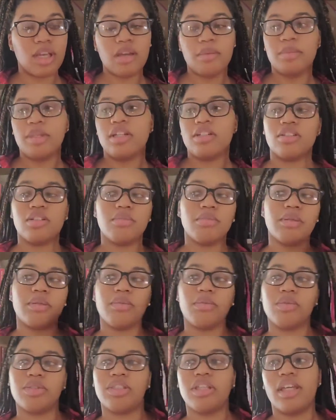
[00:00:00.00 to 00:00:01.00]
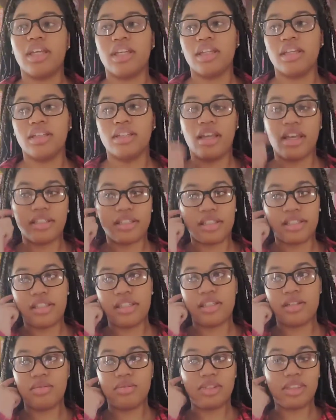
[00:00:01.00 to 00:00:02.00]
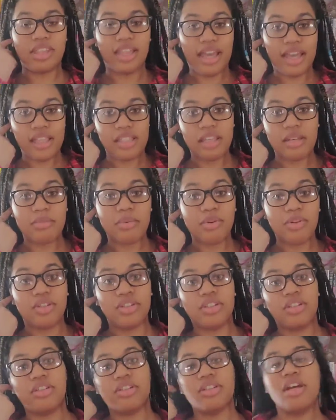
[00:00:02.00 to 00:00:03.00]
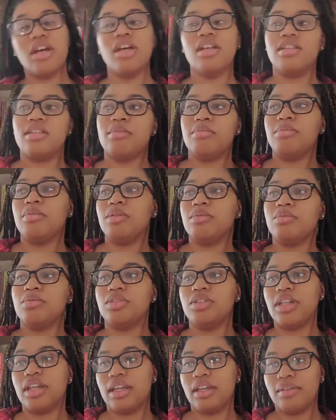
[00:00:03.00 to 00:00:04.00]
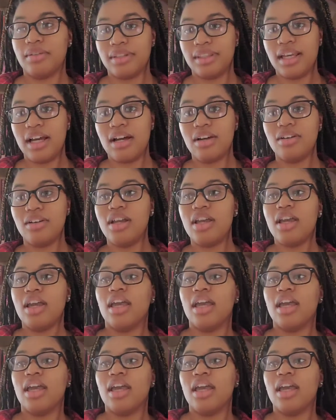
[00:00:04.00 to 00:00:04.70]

because some people were taking the SAT with the essay portion, some people were taking without,